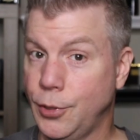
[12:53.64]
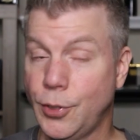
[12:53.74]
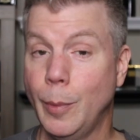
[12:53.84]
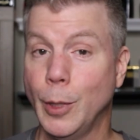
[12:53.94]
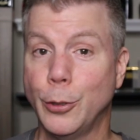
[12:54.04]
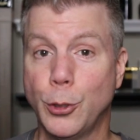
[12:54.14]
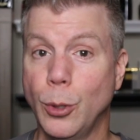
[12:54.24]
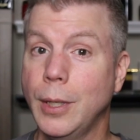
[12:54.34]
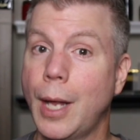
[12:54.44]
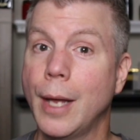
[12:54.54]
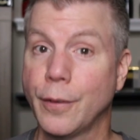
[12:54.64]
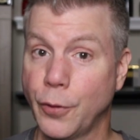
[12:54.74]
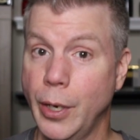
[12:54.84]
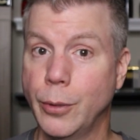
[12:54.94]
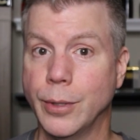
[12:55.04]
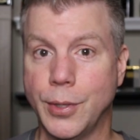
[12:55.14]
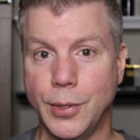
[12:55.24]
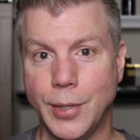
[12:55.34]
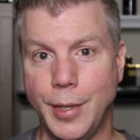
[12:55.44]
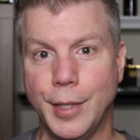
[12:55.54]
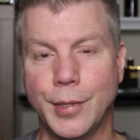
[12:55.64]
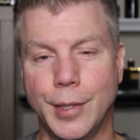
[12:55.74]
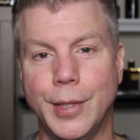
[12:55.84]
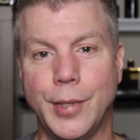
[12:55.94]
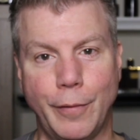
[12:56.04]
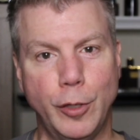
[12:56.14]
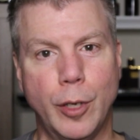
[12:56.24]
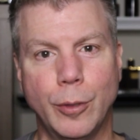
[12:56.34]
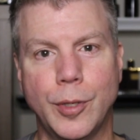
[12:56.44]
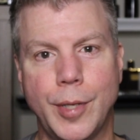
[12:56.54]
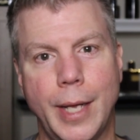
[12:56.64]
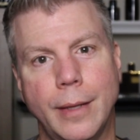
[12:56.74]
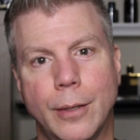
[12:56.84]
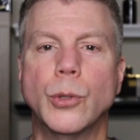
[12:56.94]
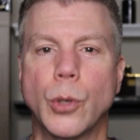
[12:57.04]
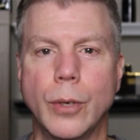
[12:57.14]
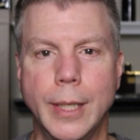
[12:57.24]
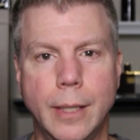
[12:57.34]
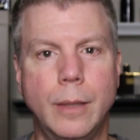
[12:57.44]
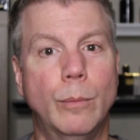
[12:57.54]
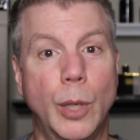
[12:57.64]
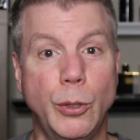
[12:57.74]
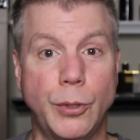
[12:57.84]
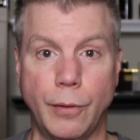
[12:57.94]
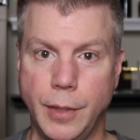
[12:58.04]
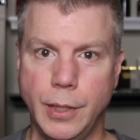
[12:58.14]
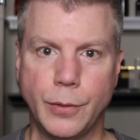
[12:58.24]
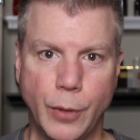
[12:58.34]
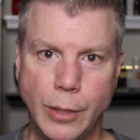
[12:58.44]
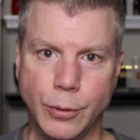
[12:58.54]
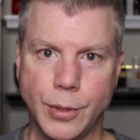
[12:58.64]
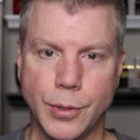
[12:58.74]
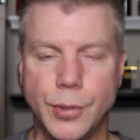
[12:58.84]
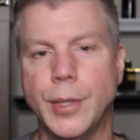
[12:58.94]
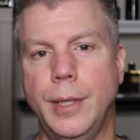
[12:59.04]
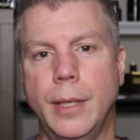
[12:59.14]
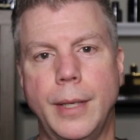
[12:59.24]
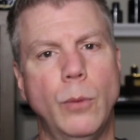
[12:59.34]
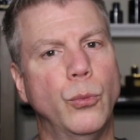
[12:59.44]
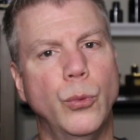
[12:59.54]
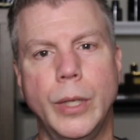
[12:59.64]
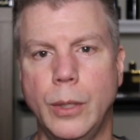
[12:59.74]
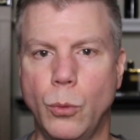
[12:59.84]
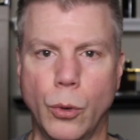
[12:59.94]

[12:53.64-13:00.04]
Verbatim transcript: similar to a lot of fragrances in this list. Have you noticed that? Those are in most of these fragrances and they really